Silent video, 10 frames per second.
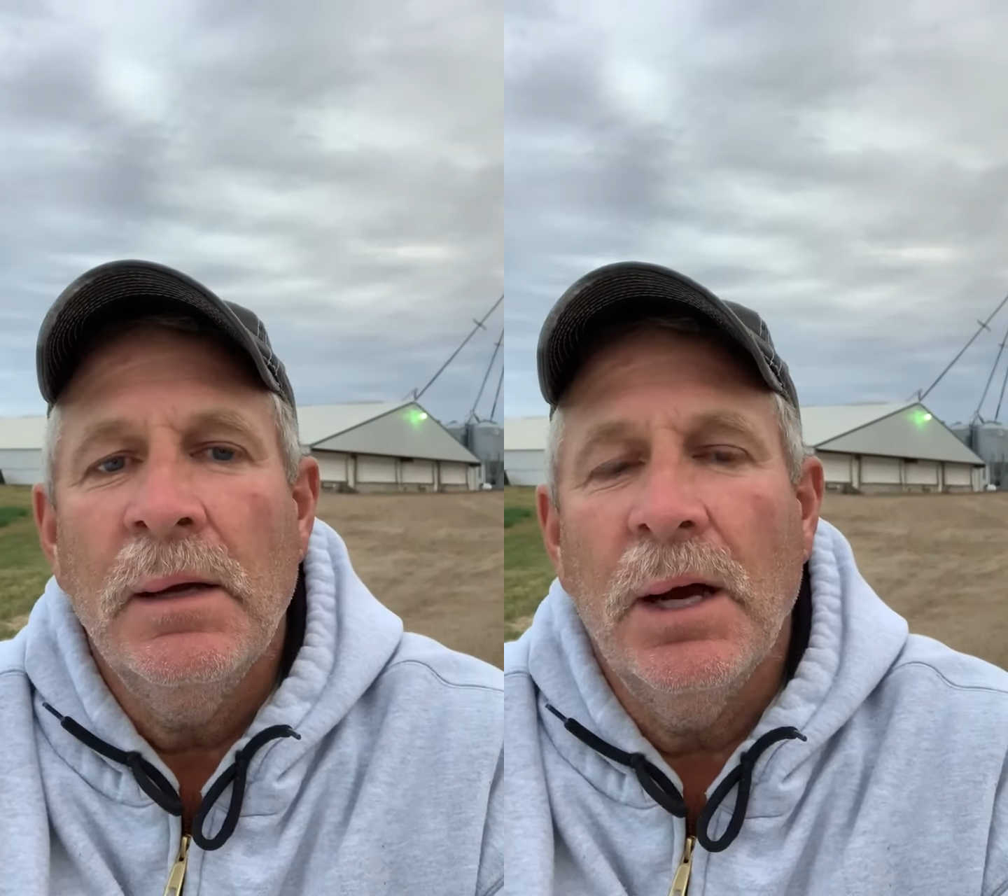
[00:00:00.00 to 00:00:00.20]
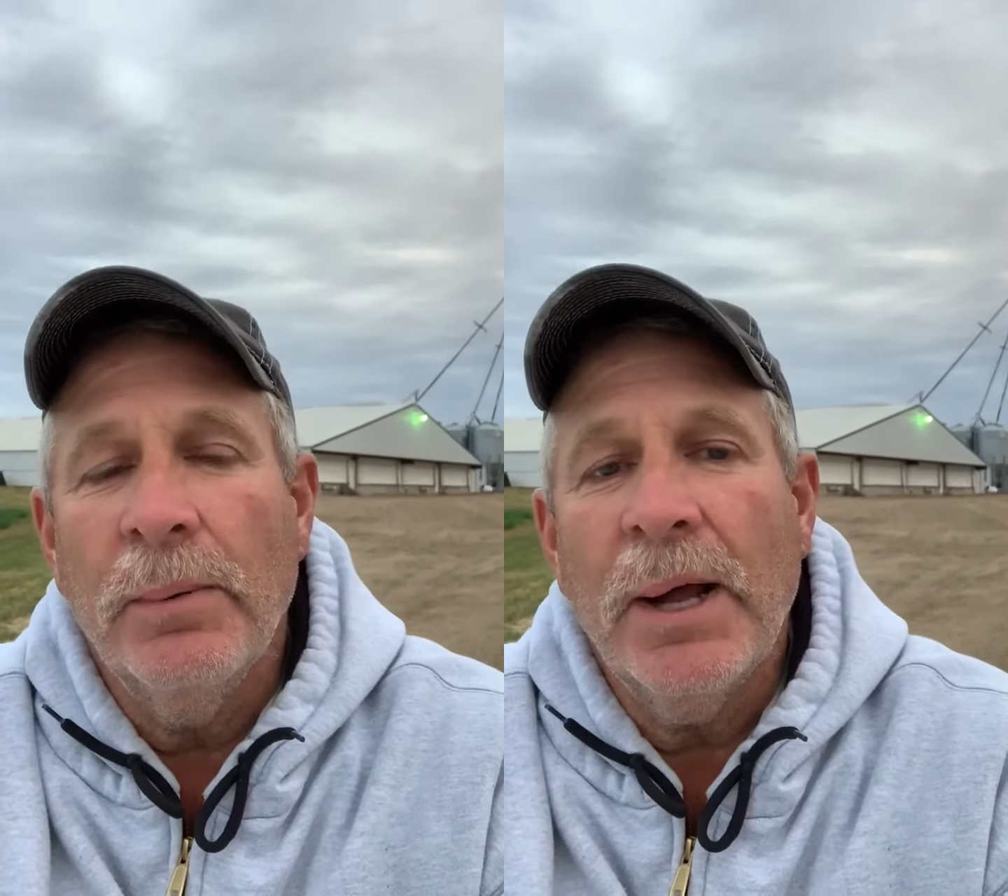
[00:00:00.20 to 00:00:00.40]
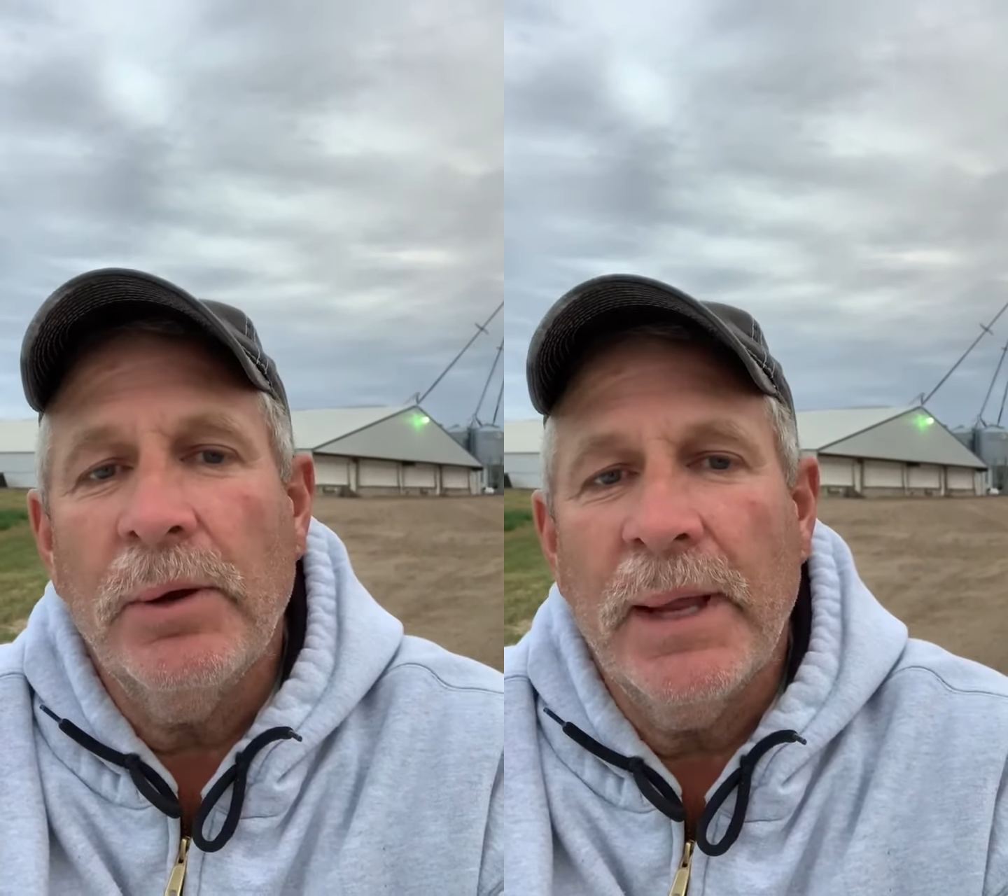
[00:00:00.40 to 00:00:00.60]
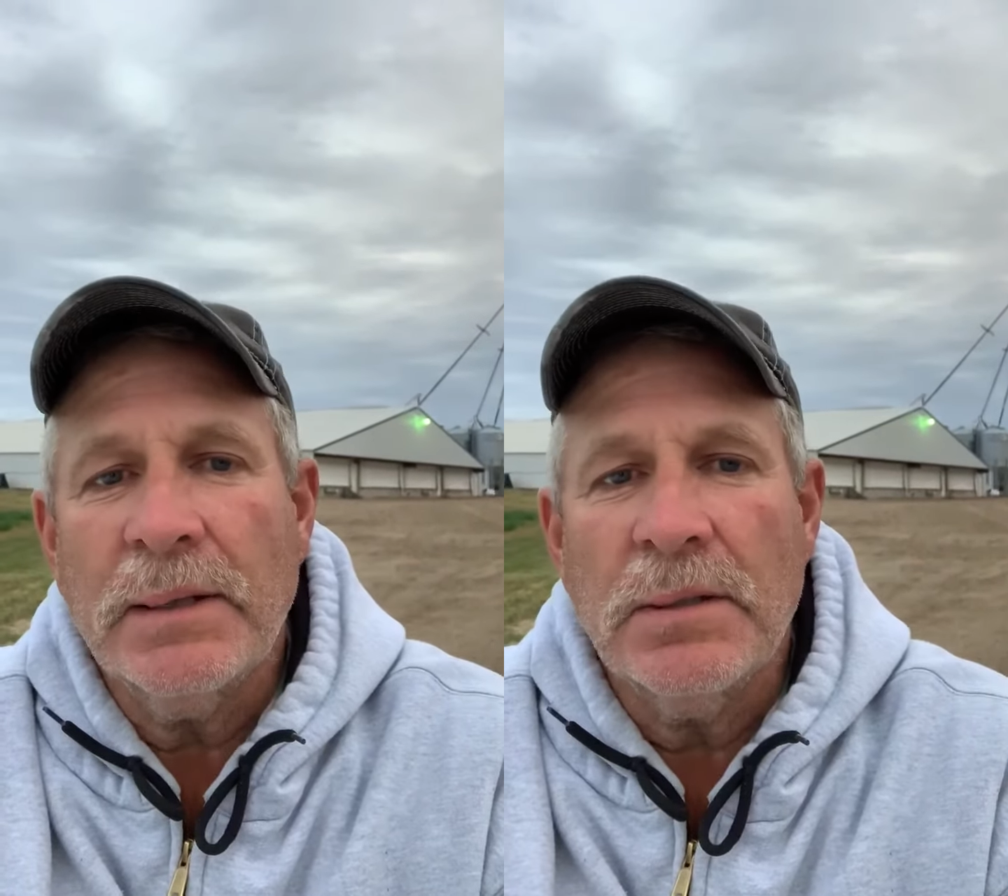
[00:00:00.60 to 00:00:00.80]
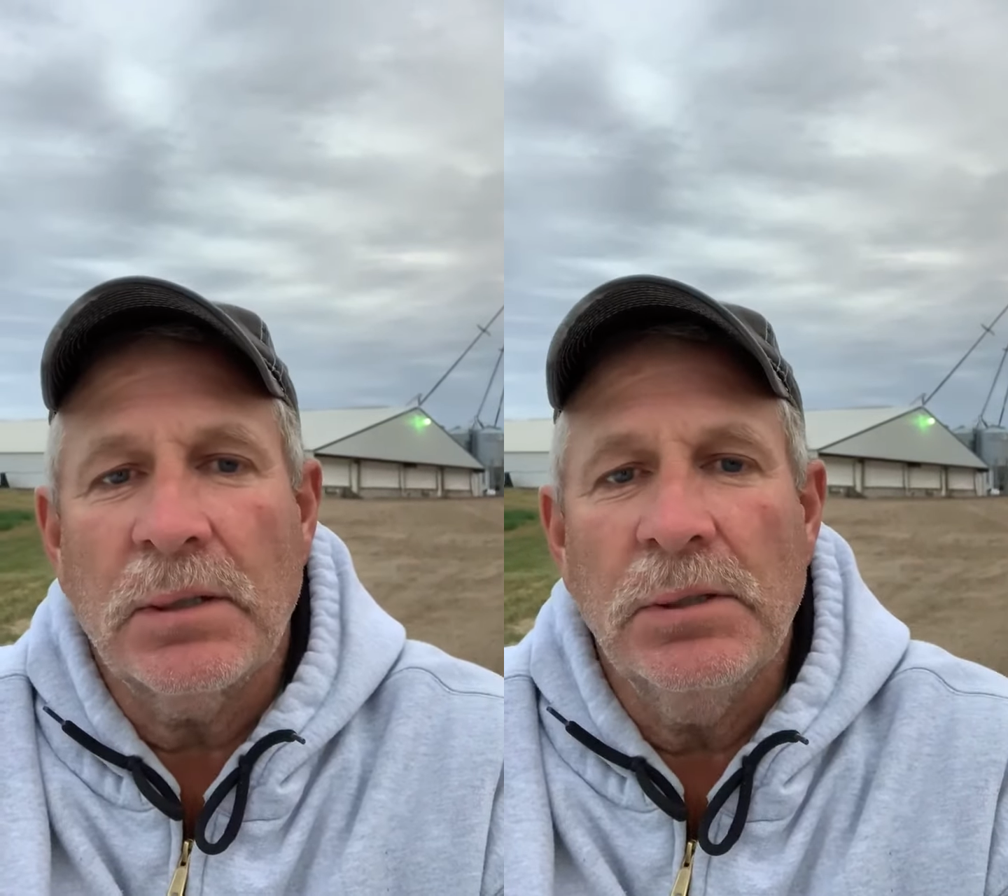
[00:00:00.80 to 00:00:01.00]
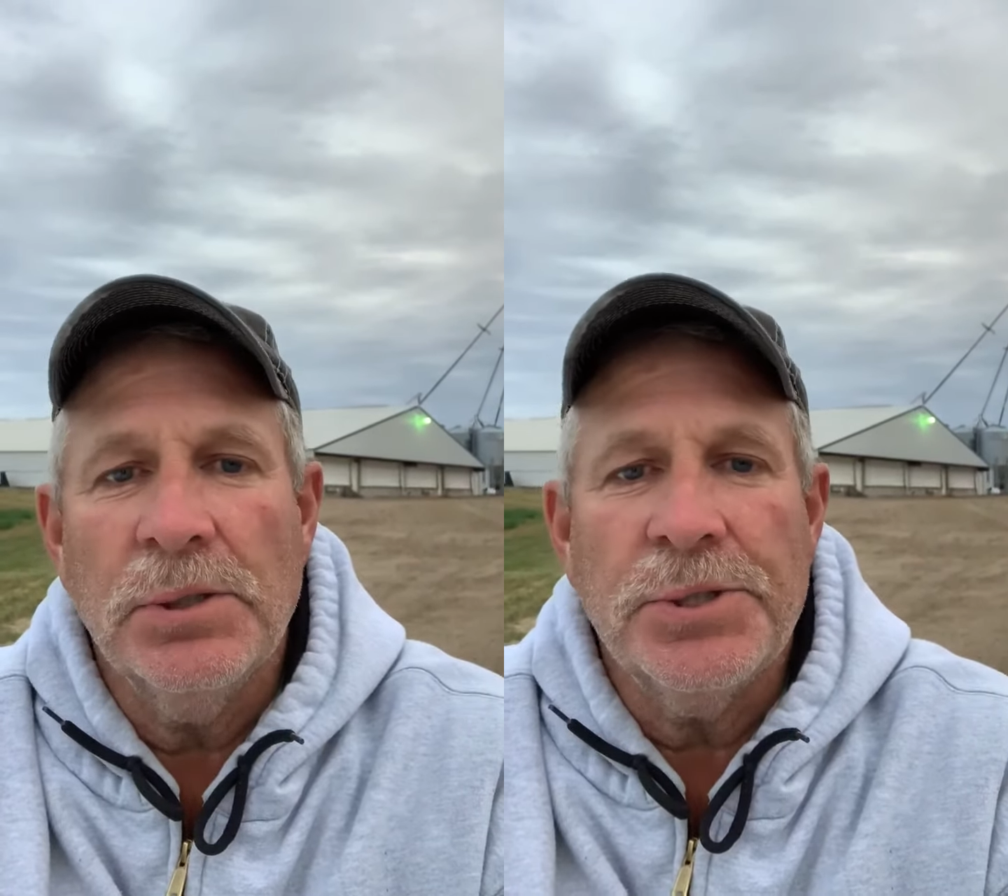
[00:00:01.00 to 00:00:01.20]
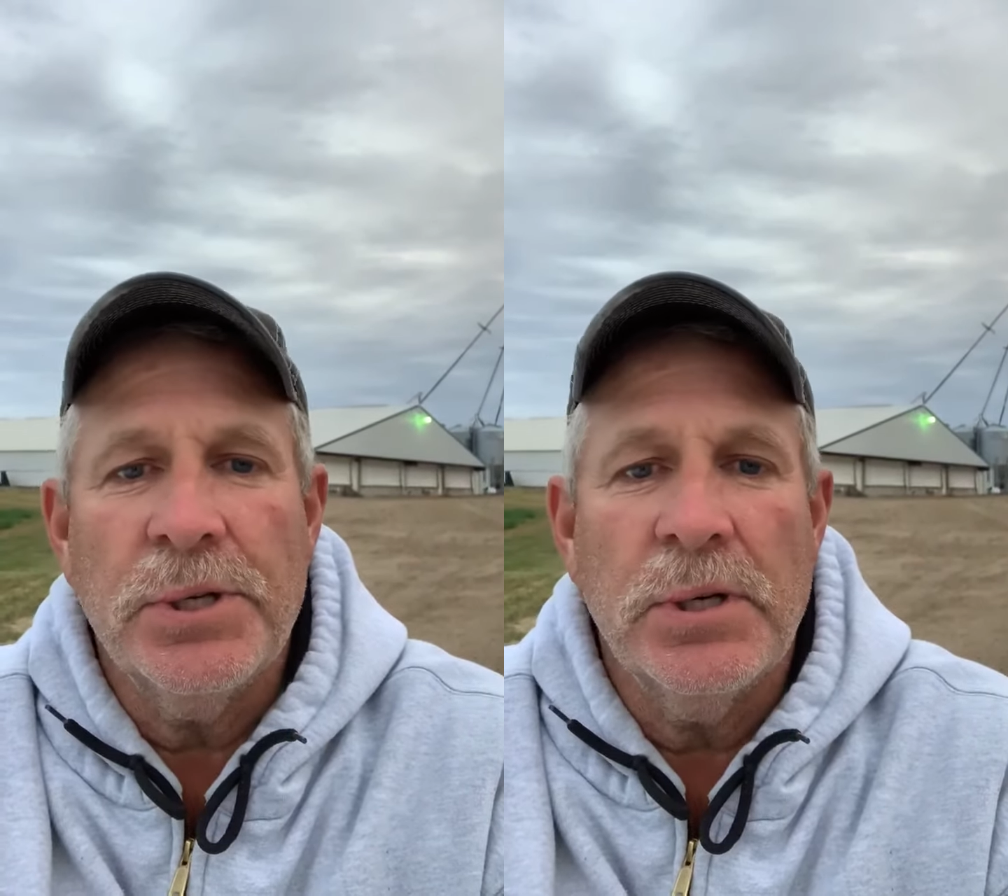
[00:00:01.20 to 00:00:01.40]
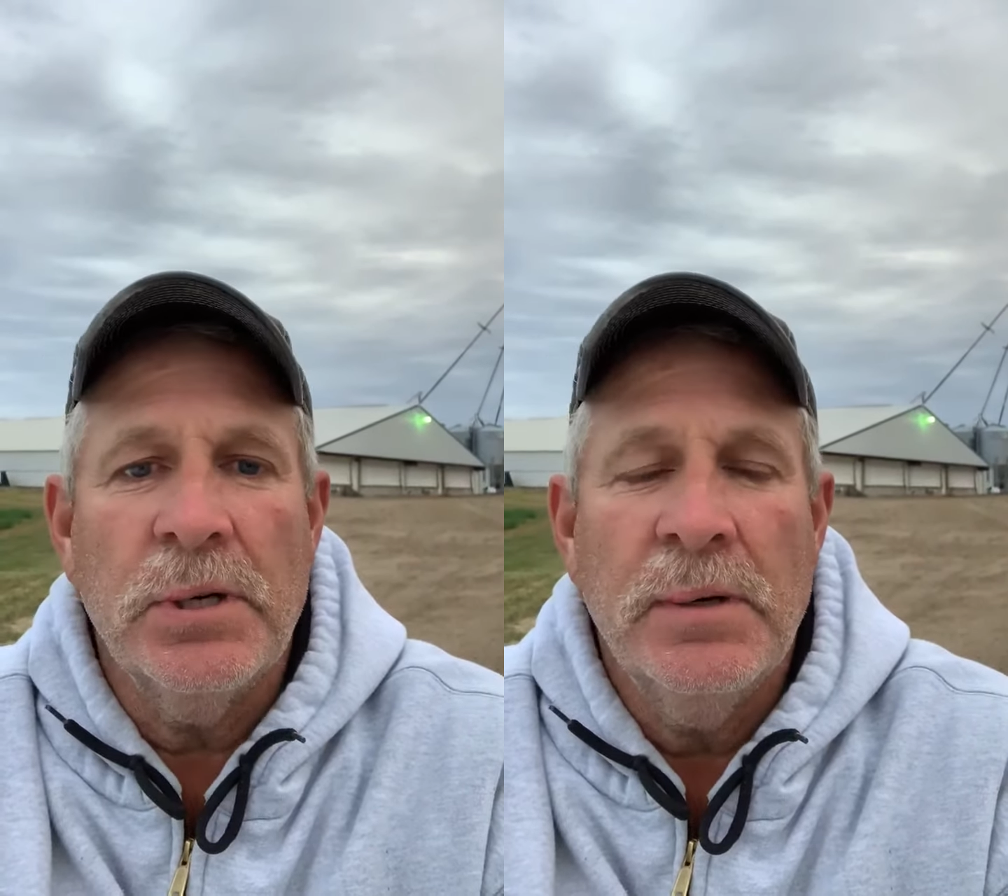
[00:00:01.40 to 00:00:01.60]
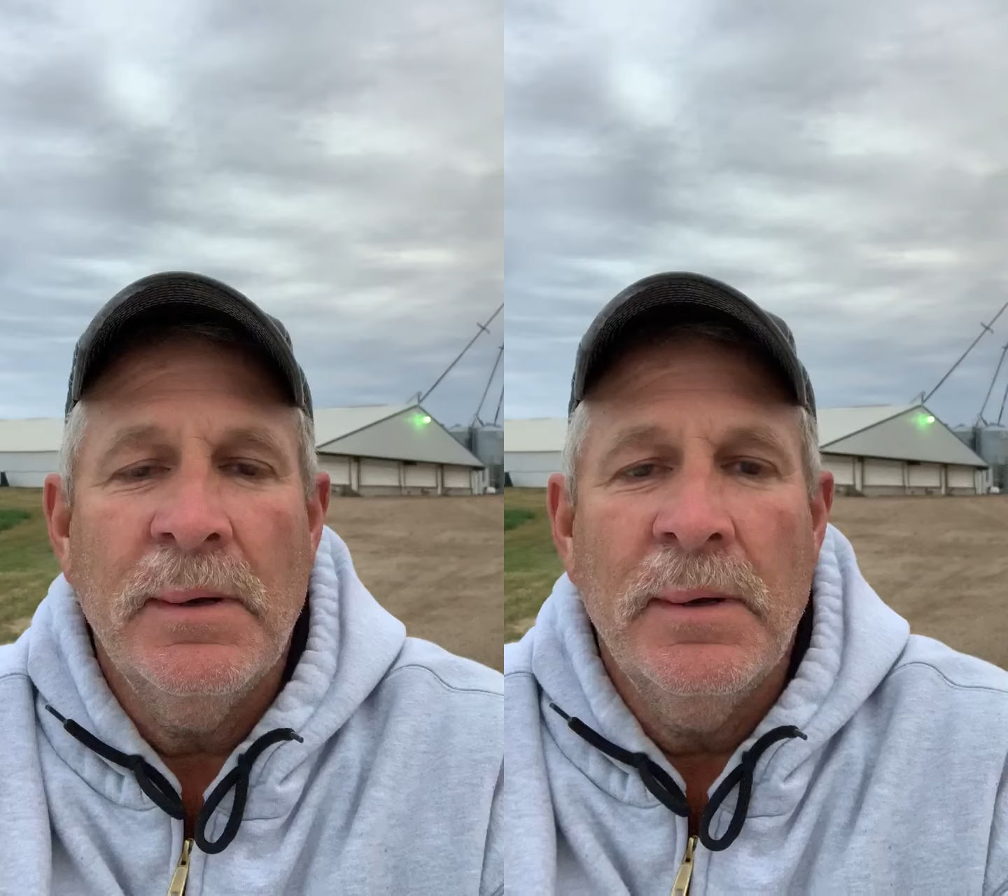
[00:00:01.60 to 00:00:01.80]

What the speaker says: around agriculture